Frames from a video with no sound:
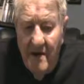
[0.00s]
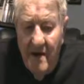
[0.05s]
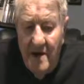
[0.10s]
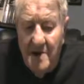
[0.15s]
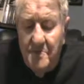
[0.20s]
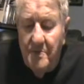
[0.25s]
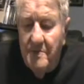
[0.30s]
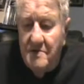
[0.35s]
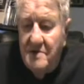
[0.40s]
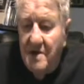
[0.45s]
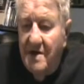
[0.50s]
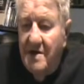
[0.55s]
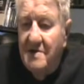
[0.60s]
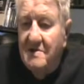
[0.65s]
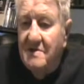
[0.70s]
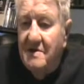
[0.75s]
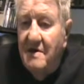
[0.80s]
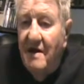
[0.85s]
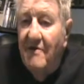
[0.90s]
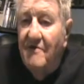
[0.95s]

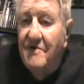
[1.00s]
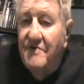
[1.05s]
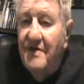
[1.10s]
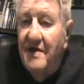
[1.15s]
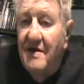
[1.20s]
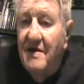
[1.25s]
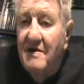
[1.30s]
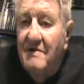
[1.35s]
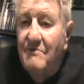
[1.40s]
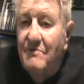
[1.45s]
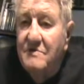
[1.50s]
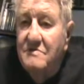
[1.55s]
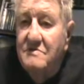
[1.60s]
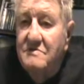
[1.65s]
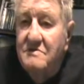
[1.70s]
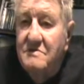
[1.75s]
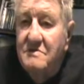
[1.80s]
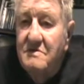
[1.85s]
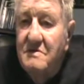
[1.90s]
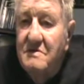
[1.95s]
expertise and everything
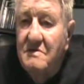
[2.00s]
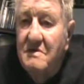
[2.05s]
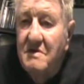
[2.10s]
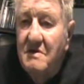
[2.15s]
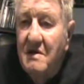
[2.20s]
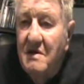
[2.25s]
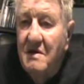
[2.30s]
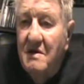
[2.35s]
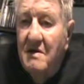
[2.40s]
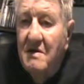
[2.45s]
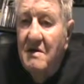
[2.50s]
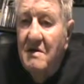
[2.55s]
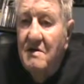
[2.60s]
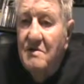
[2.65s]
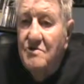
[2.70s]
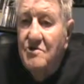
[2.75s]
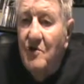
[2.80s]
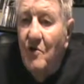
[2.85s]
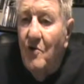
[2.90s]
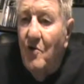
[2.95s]
was
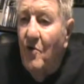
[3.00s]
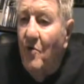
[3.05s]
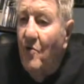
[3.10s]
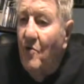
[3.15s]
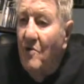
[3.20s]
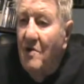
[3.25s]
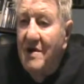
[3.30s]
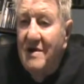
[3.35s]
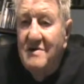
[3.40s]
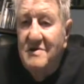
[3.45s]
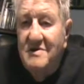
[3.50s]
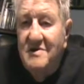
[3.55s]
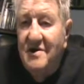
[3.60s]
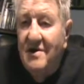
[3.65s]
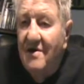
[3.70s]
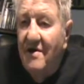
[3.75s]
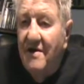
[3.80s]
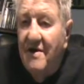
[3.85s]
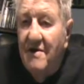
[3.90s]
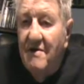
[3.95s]
so
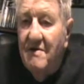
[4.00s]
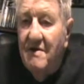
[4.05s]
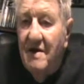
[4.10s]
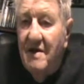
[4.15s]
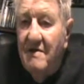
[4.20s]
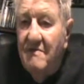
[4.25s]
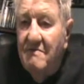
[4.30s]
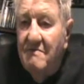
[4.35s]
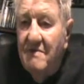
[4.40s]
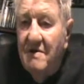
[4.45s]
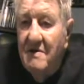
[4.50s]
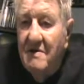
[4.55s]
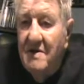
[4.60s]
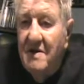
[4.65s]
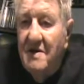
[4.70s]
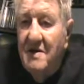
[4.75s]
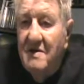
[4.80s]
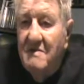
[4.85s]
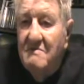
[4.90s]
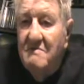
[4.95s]
interior. They
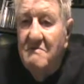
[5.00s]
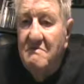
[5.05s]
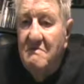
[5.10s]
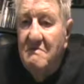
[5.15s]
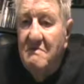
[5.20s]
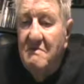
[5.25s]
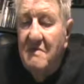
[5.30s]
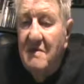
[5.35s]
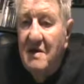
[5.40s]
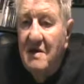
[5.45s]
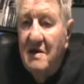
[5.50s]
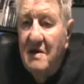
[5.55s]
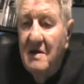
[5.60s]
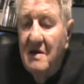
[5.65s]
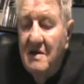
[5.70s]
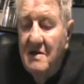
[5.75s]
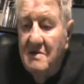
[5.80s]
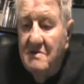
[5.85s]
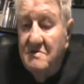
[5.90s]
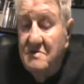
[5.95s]
really,
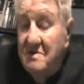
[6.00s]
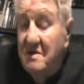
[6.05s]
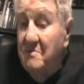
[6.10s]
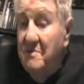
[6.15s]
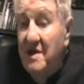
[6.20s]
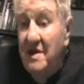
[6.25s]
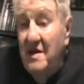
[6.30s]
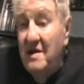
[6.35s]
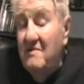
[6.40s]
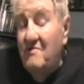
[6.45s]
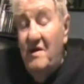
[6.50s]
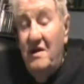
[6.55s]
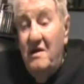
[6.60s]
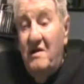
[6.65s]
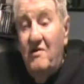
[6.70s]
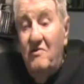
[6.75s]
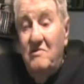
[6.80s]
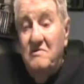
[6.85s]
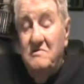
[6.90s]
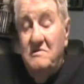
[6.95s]
Jimmy Henry,
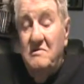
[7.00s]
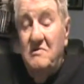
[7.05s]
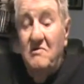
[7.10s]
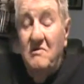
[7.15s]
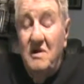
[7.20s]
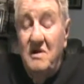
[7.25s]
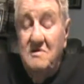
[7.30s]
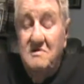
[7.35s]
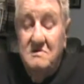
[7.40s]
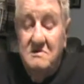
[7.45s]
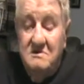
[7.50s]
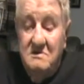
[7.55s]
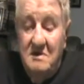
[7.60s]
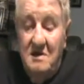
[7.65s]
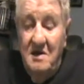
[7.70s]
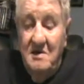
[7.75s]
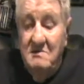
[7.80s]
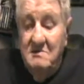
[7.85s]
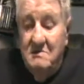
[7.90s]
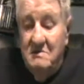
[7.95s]
of course,
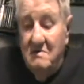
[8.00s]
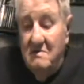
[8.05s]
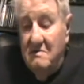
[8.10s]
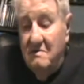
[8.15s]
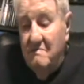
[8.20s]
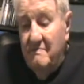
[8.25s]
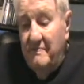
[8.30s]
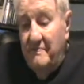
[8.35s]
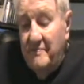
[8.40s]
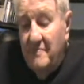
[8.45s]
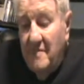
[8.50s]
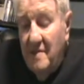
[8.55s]
he's the